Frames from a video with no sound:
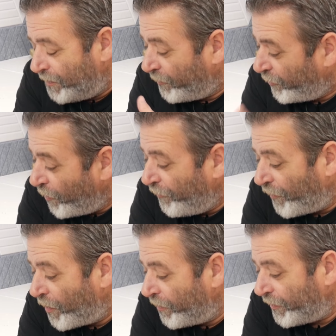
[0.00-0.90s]
So
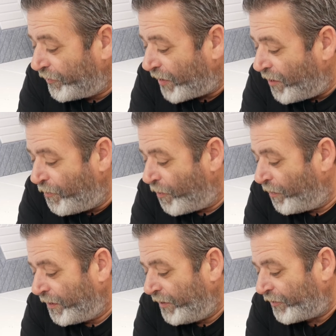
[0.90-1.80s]
far, the sound
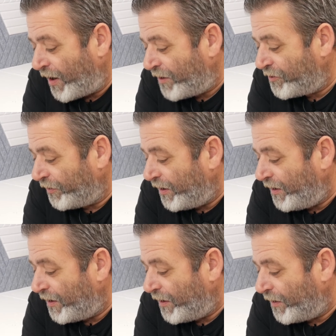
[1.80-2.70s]
quality is
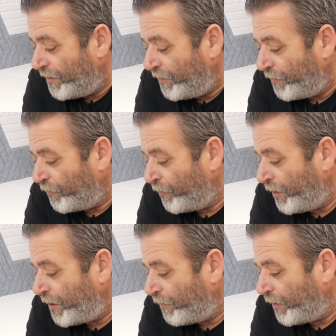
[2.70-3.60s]
actually
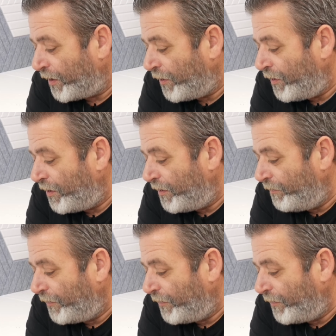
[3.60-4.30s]
really, really good.